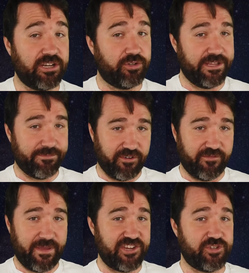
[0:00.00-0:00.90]
not only
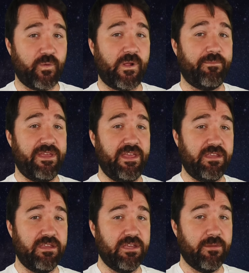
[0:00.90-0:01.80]
improve patient
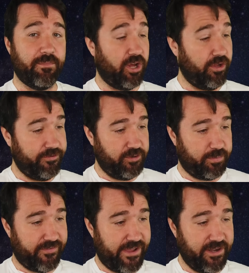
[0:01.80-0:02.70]
well-being, but
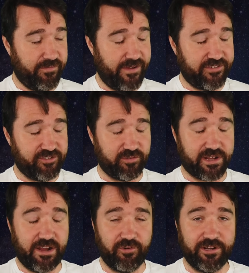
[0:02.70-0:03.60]
also provide faster
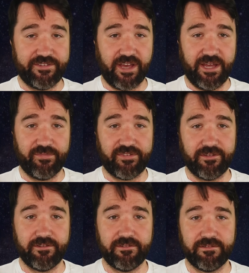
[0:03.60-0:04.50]
recovery
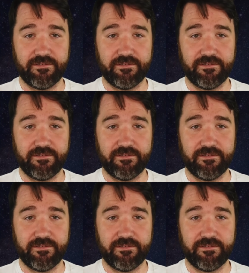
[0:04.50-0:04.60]
times.